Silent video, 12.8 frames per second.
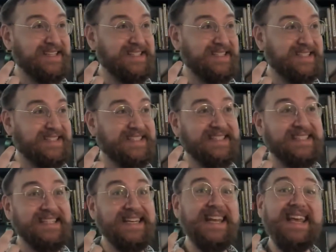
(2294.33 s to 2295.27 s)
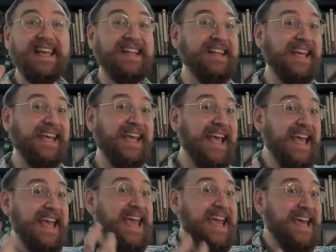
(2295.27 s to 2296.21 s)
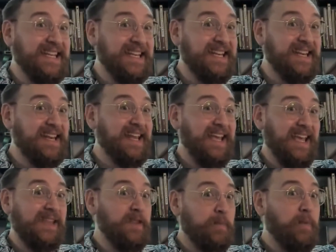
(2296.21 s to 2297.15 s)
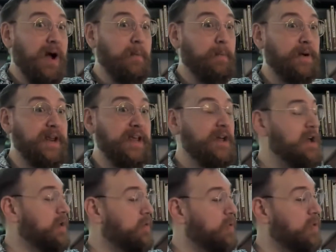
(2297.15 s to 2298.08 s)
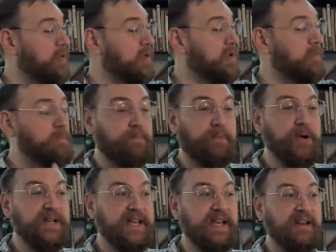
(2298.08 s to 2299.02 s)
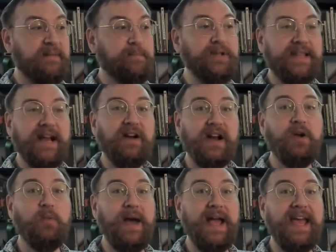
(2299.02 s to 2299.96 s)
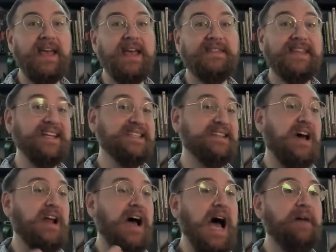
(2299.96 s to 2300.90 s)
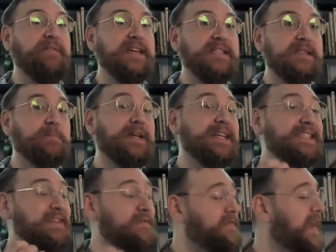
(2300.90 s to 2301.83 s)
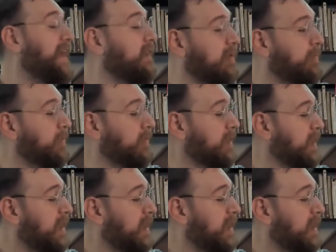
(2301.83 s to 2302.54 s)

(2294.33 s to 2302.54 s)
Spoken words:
sneakily hidden in the property, or put there in a way that it's not obvious, but it's available.